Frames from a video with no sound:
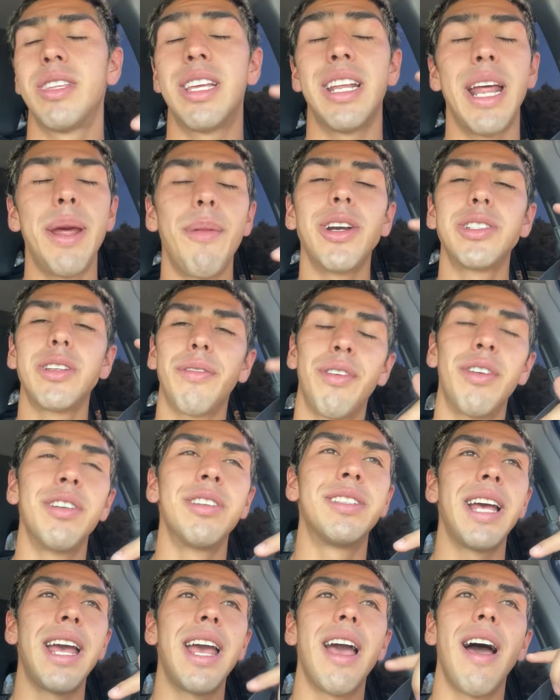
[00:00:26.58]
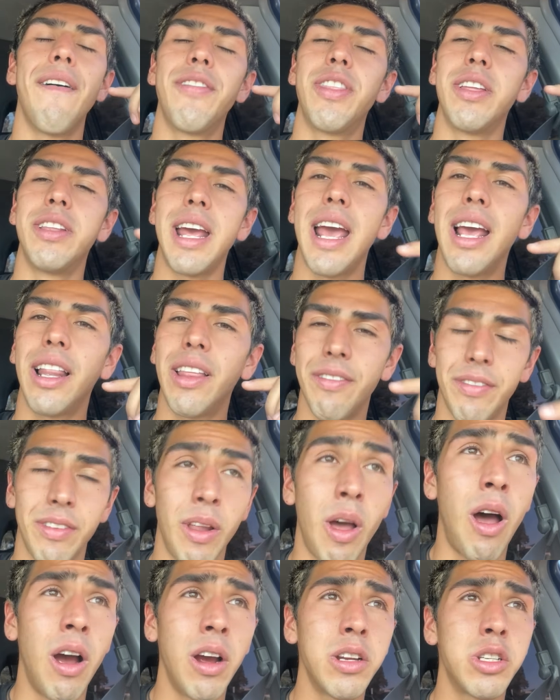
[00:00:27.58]
today marks the first day of the daily
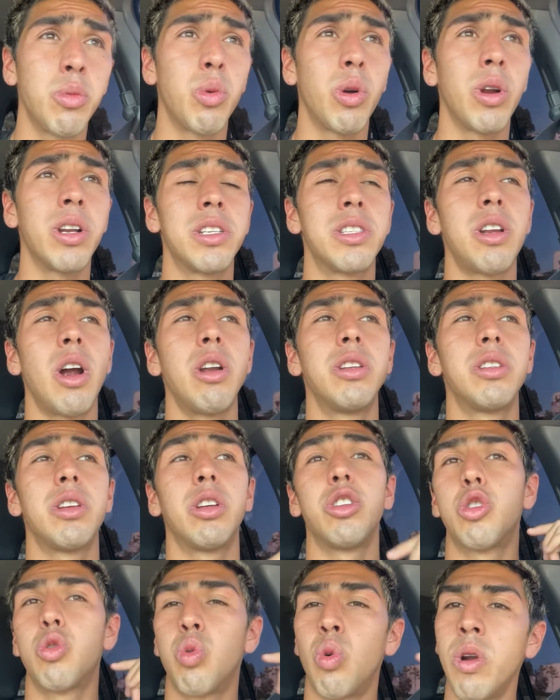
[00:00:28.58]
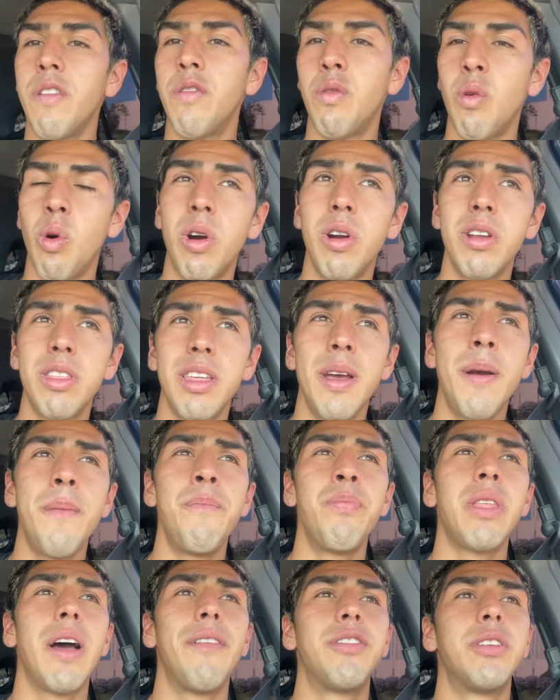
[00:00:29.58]
vlogs. We're gonna start this on the 24th
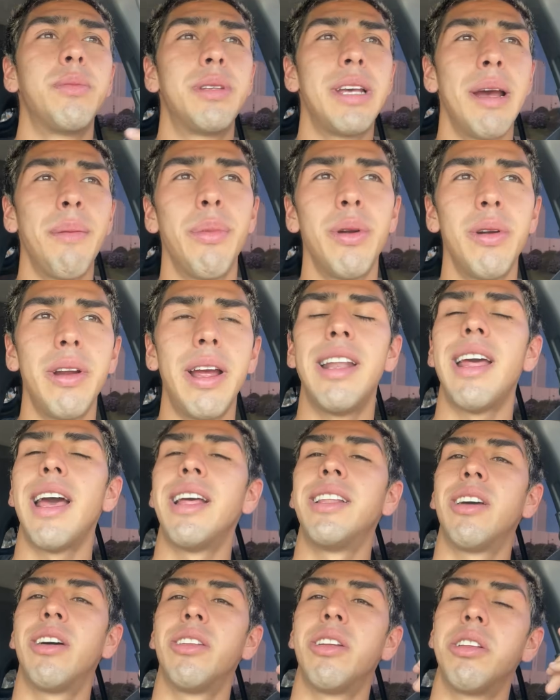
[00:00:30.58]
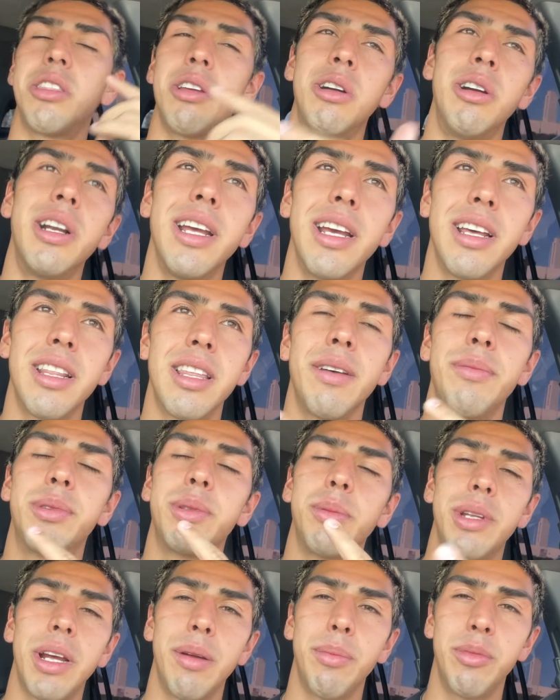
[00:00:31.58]
of September and end on the 30th of
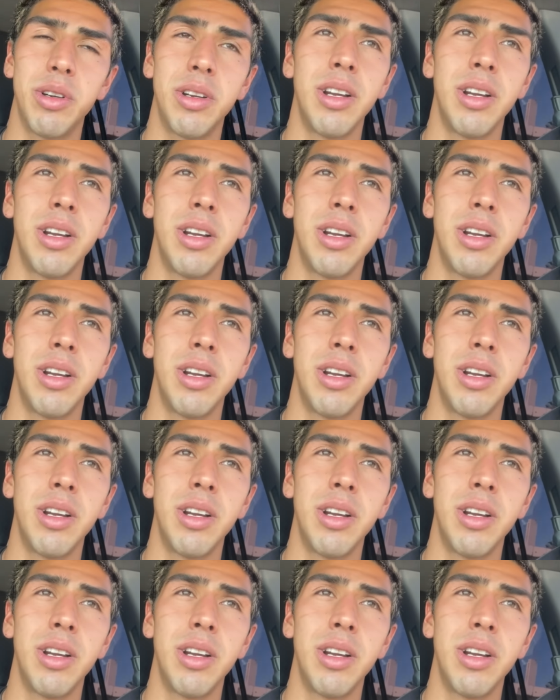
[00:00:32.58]
September.